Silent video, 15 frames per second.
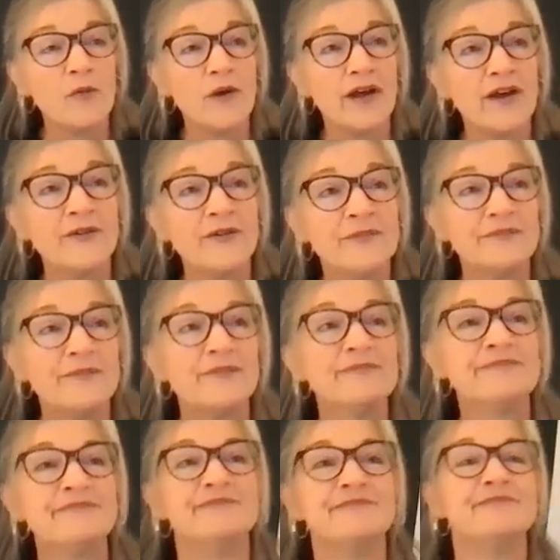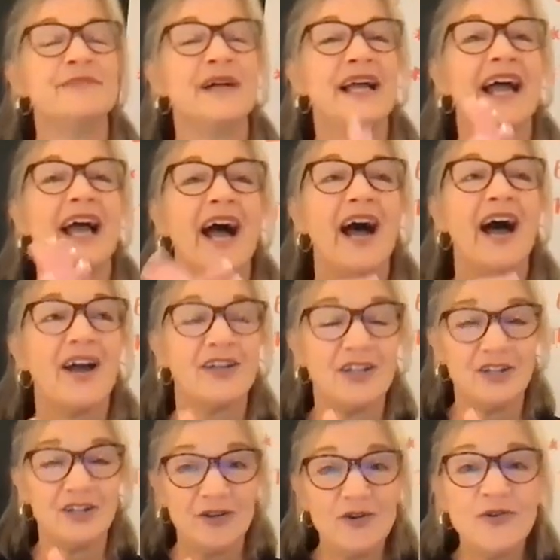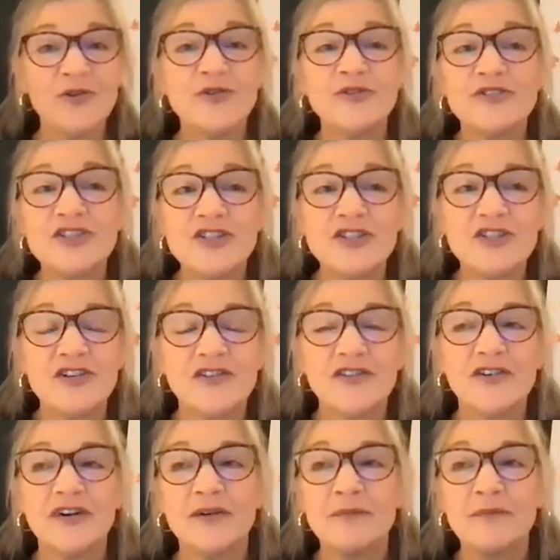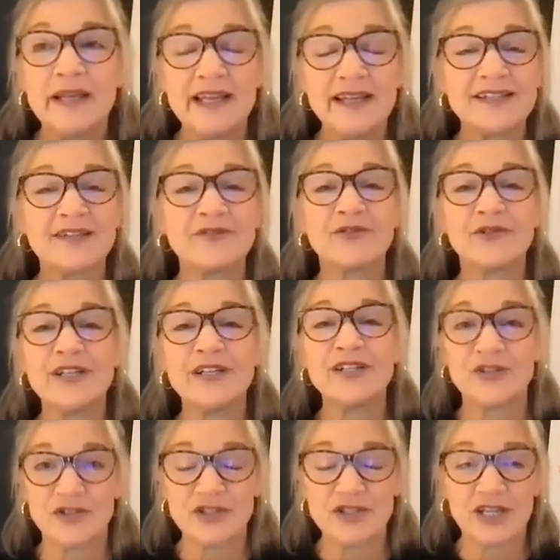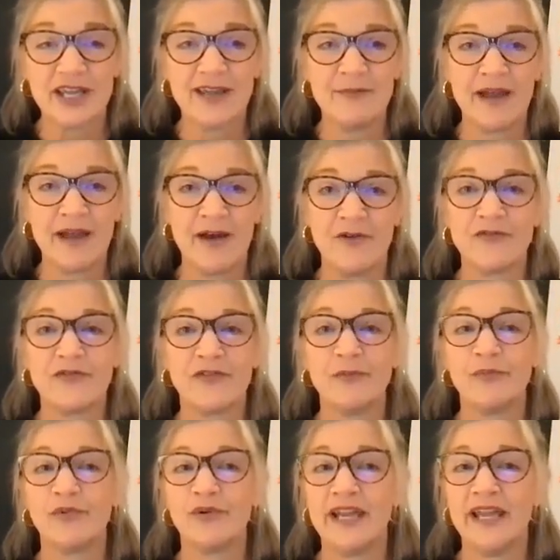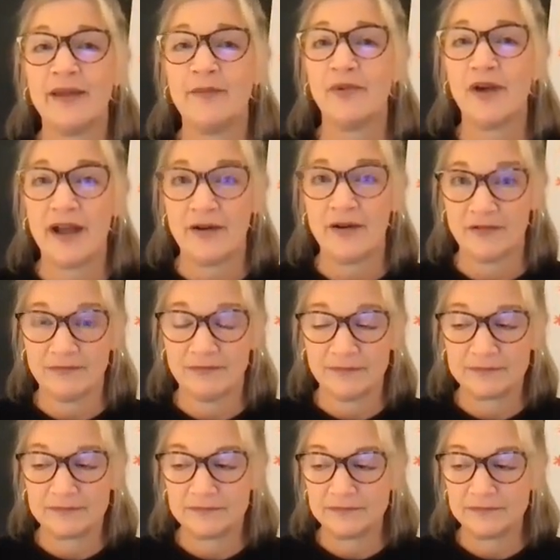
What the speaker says: Well, a huge piece of research came out from Brene Brown.